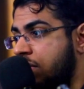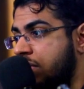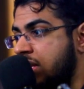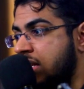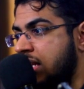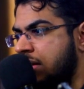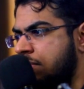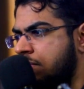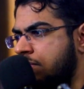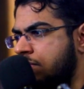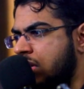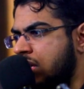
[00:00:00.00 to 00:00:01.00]
of the
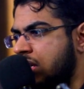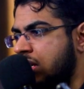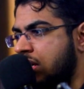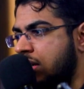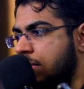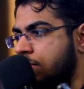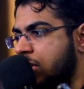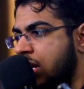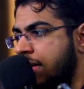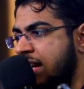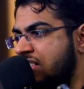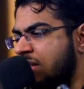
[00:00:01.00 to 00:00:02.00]

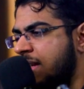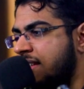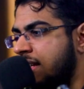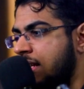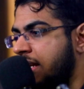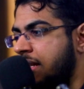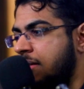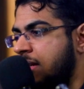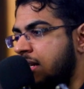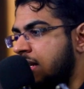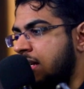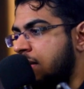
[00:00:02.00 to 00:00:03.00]
character, basically
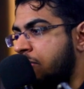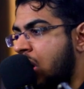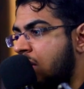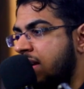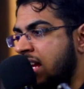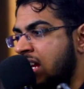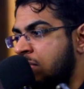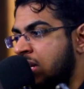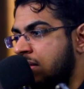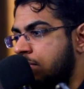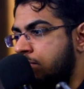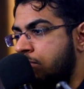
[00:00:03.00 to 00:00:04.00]
power
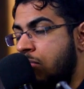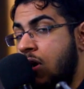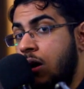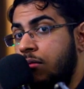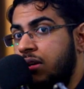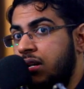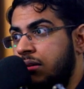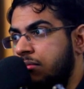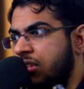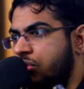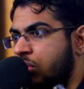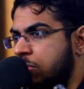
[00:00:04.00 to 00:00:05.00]
name and
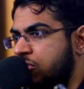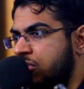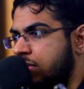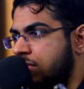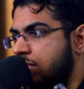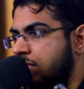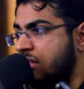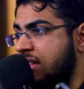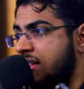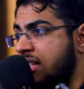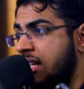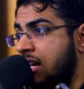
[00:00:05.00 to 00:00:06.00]
power description. As you
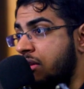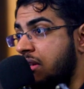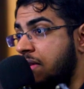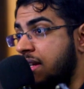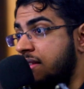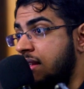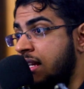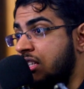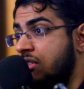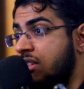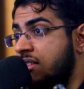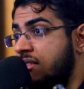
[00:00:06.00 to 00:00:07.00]
can see now, if I
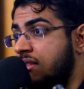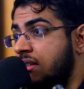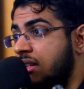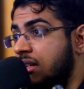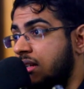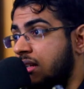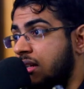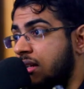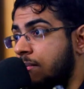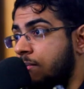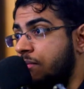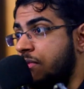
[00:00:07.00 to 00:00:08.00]
select the units,
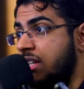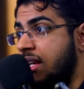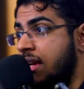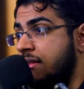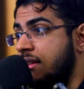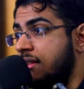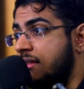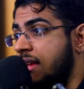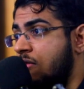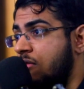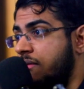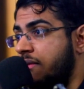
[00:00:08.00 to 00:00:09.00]
it has a
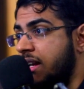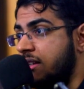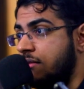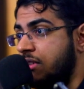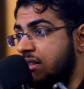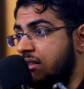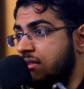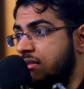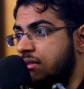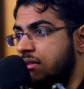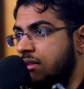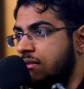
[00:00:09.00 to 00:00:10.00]
sound effect with
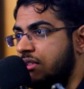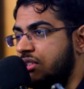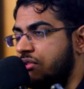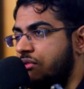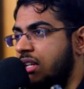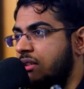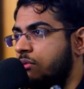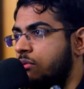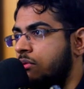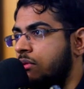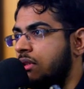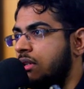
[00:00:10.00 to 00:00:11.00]
it, which is really
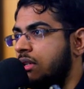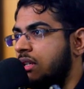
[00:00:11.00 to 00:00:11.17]
cool.